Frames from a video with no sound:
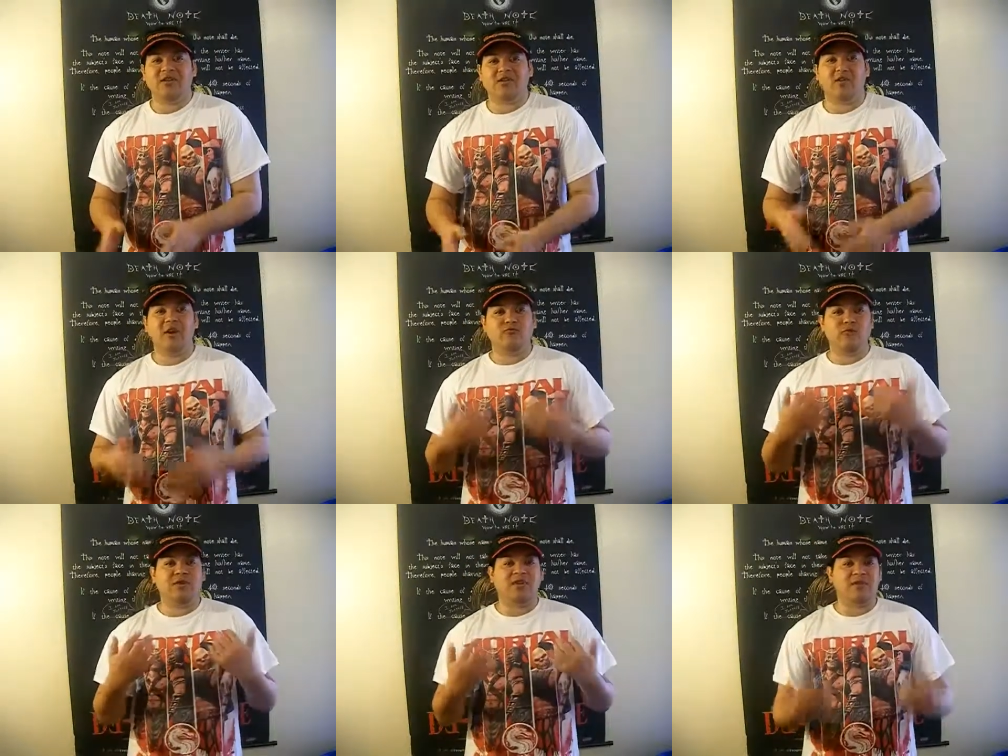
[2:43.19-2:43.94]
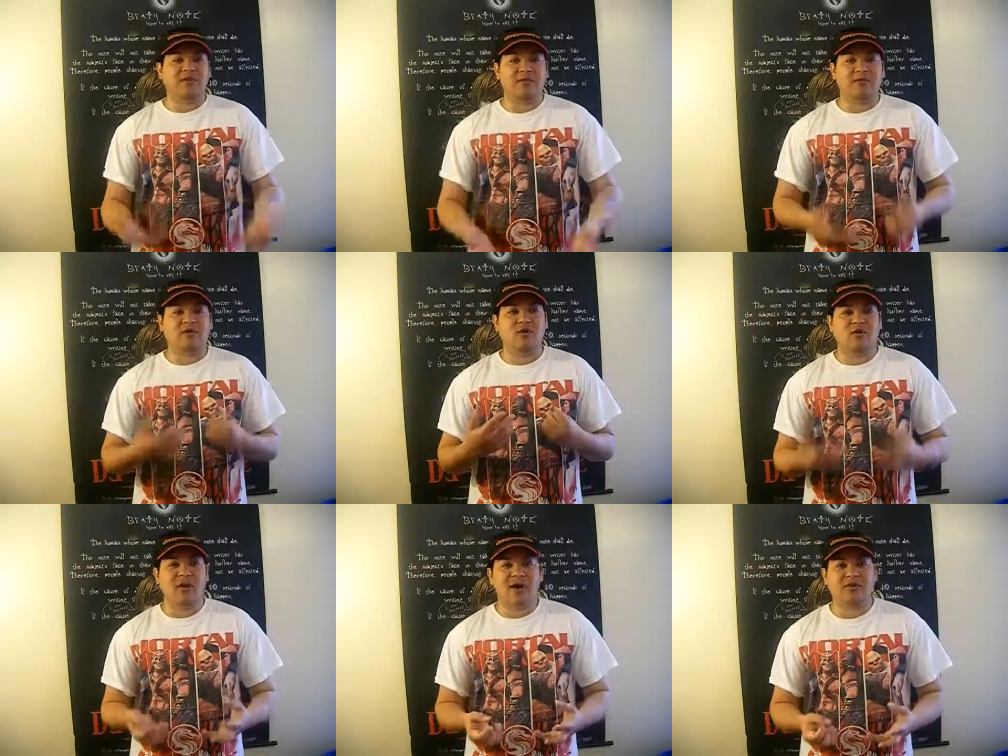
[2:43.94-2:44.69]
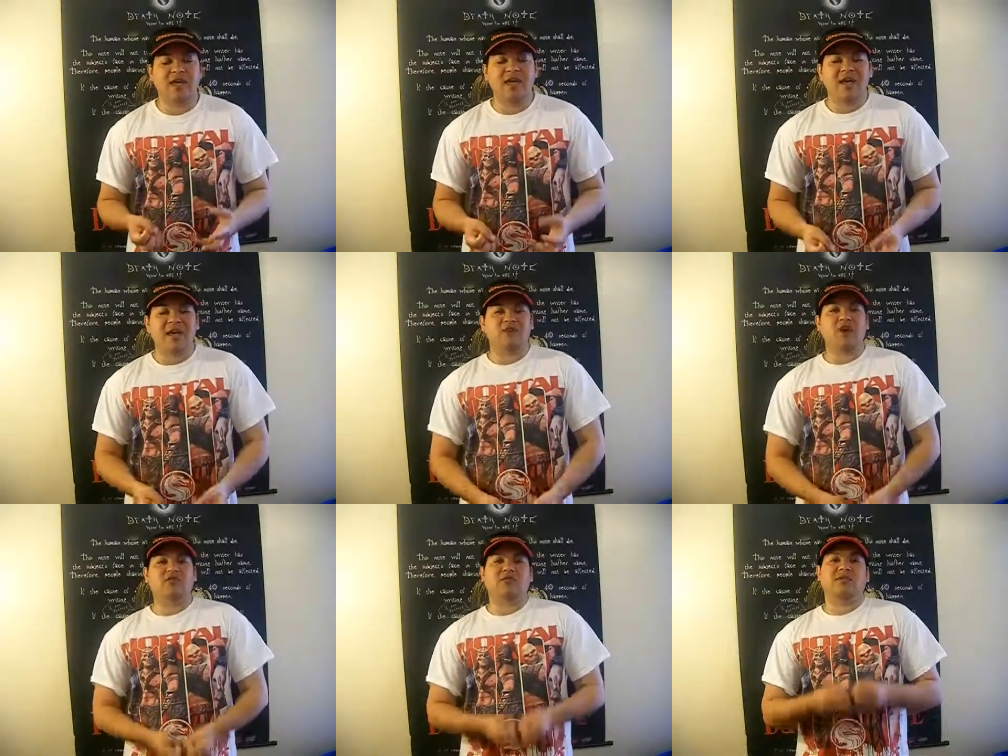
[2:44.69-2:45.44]
So all three of these people have to go out, and
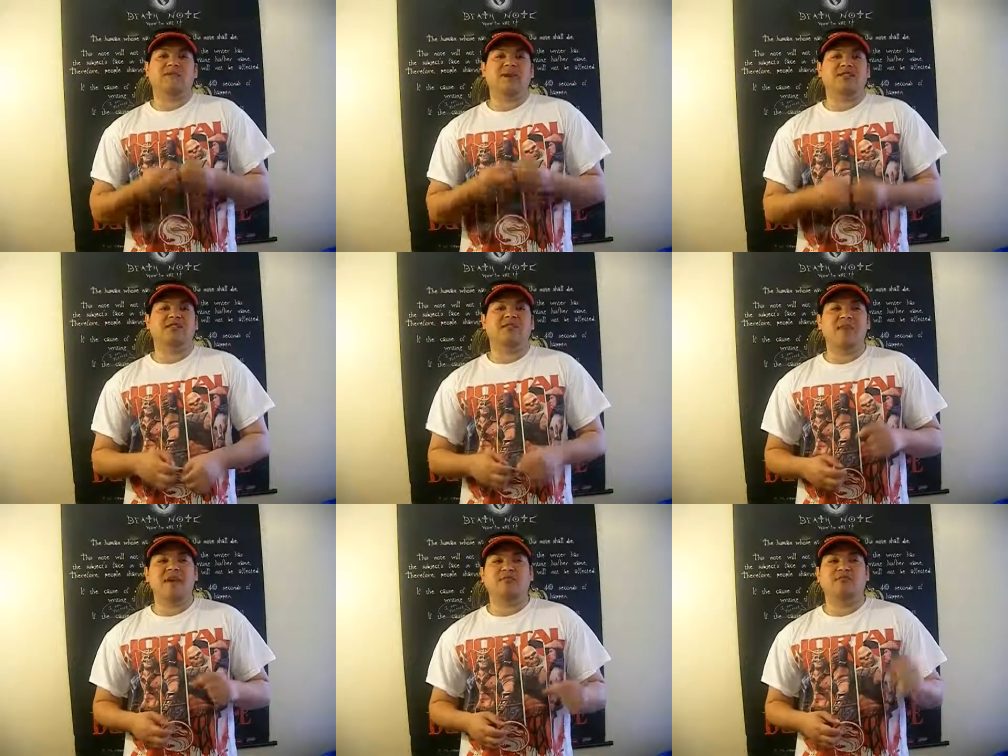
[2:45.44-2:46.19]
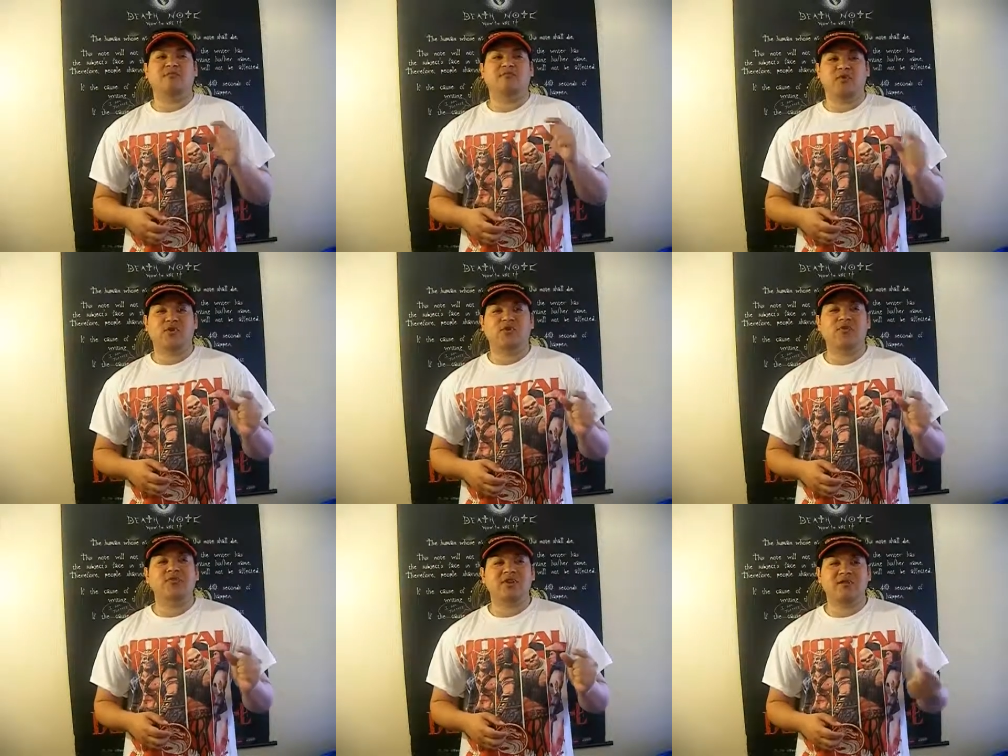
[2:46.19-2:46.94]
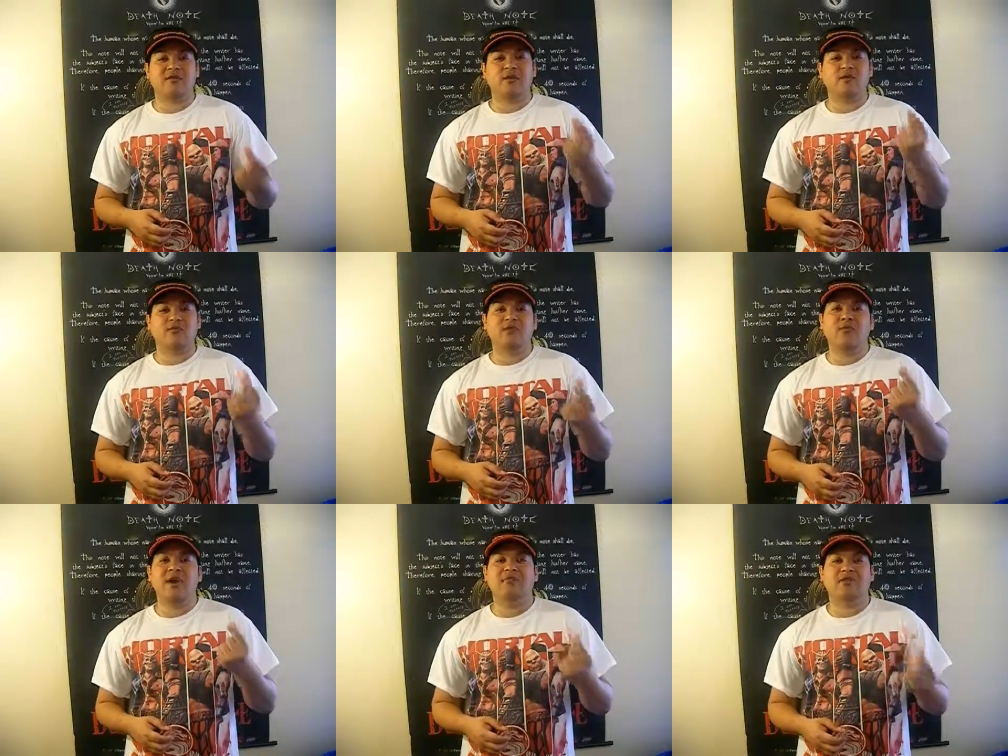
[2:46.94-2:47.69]
they also have to find these magical pearls that are the only
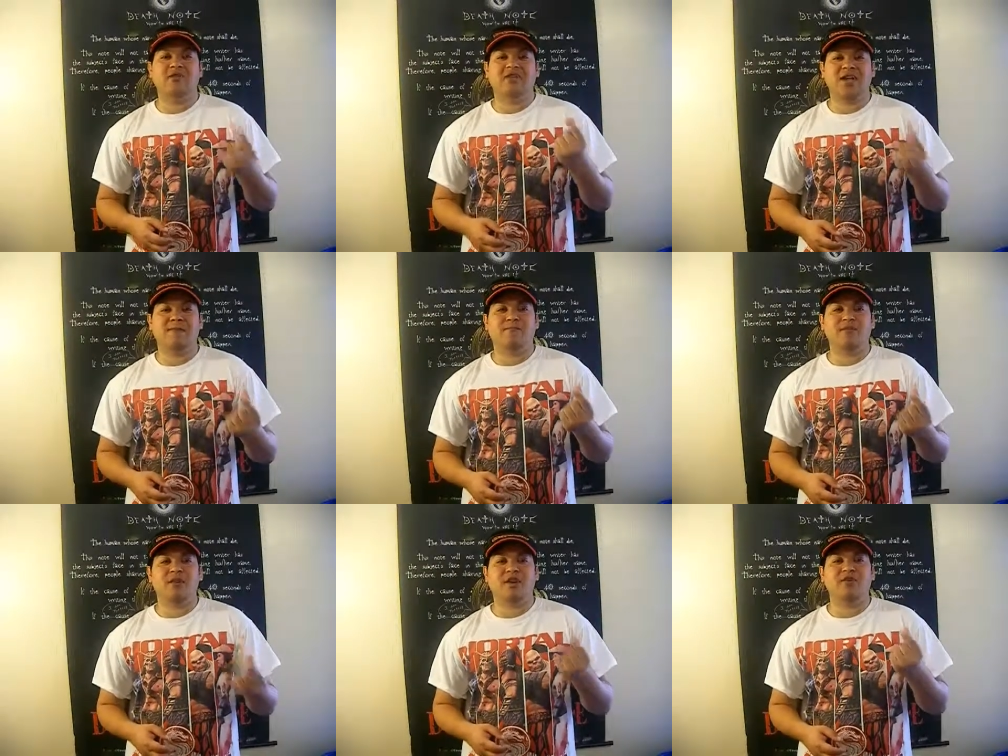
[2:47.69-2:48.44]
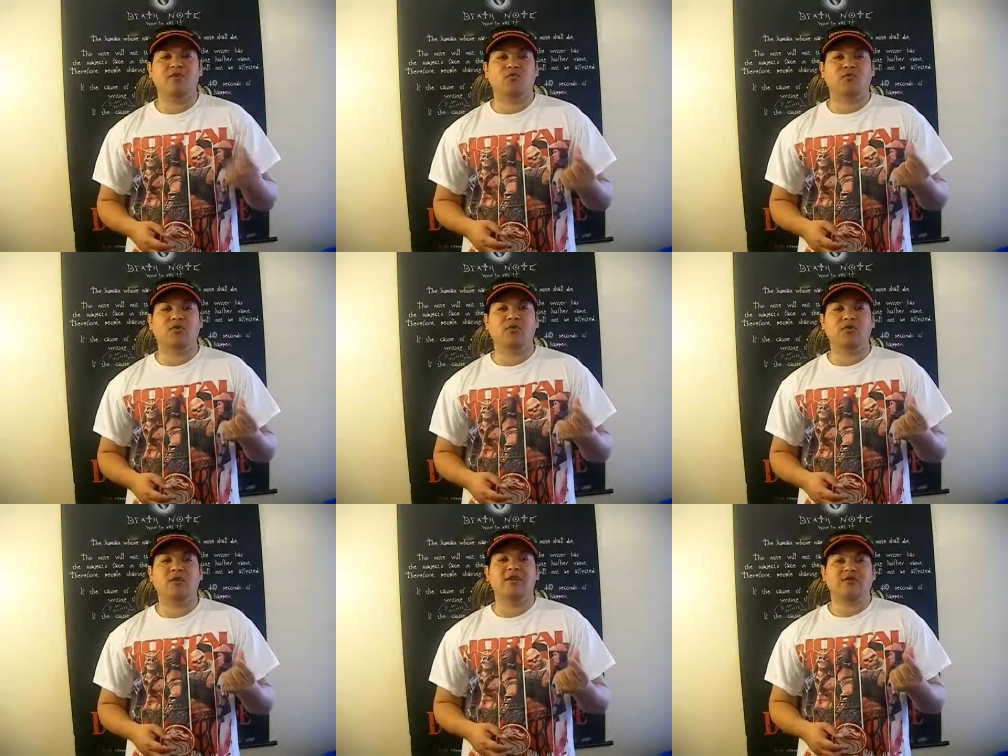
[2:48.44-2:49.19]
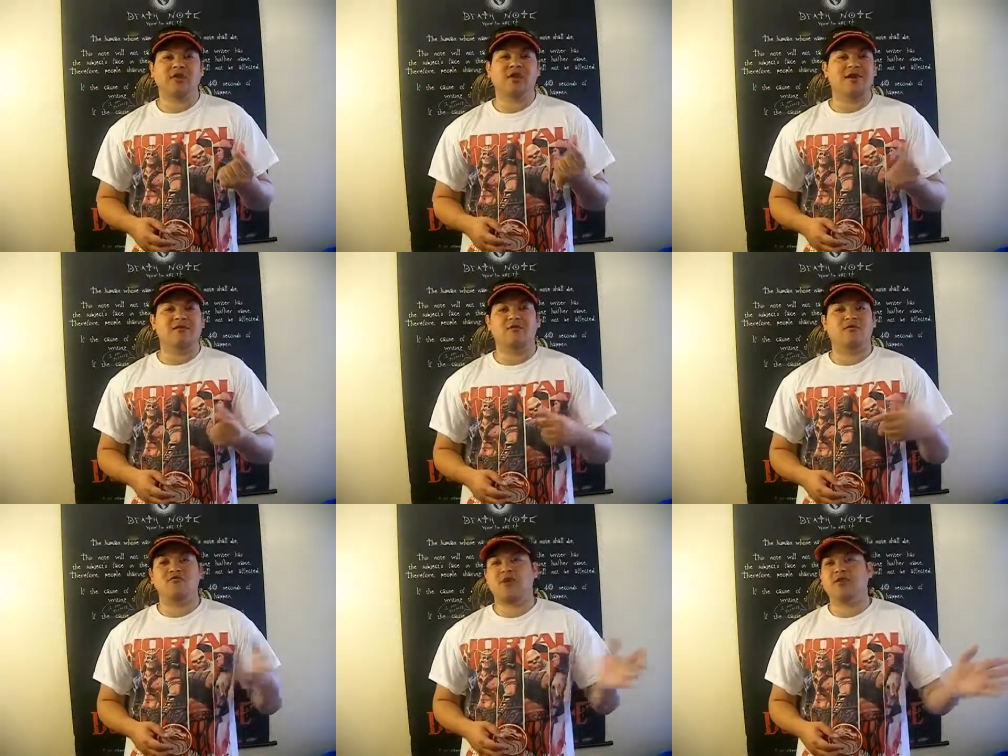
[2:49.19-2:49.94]
way to escape from the underworld. So they gotta
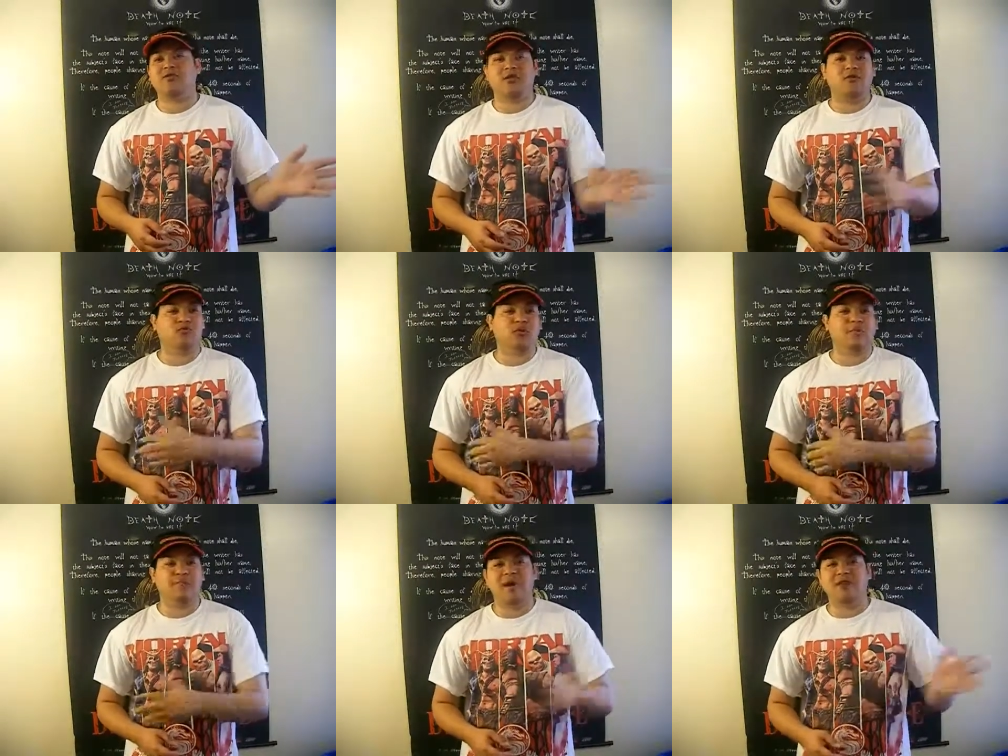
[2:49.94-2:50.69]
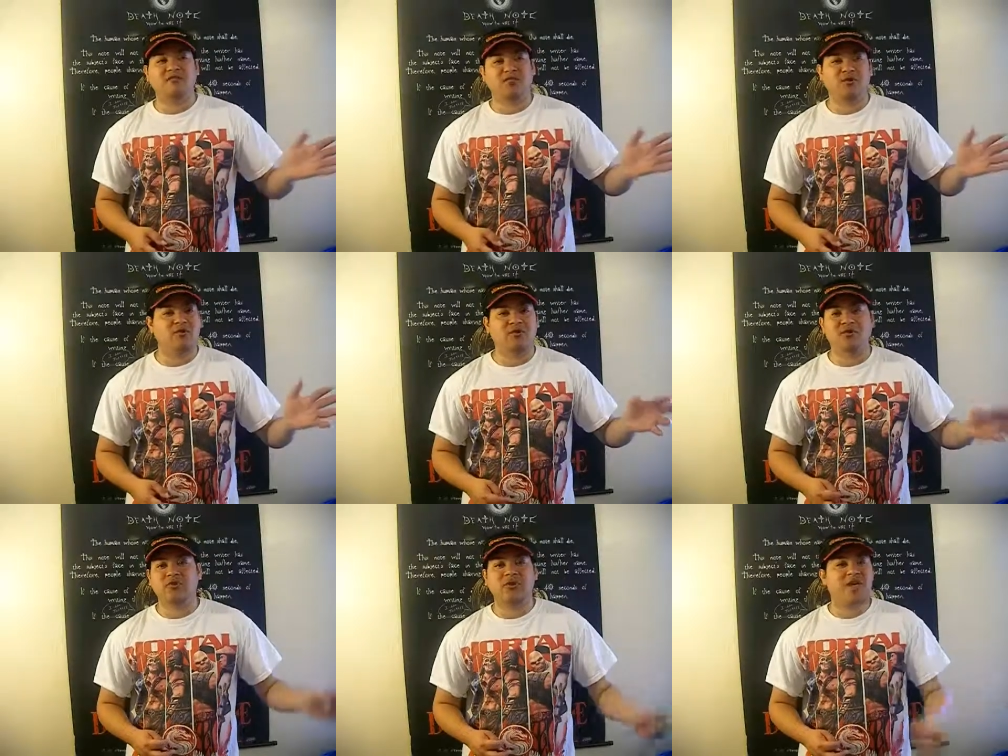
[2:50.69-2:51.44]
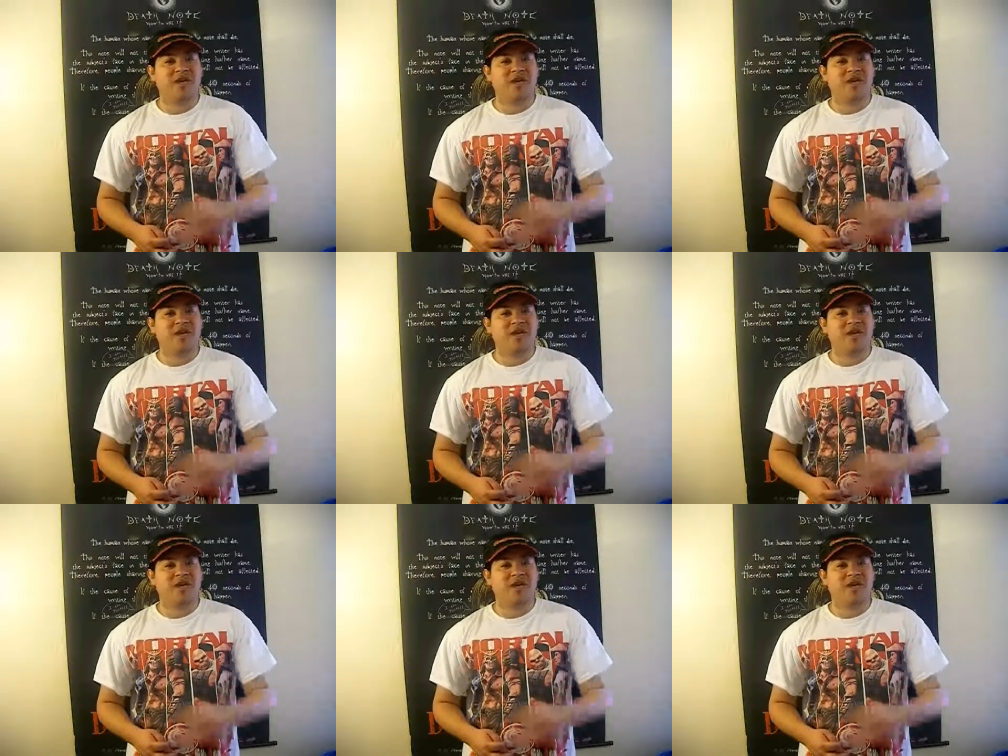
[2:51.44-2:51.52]
go cross country to find the pearls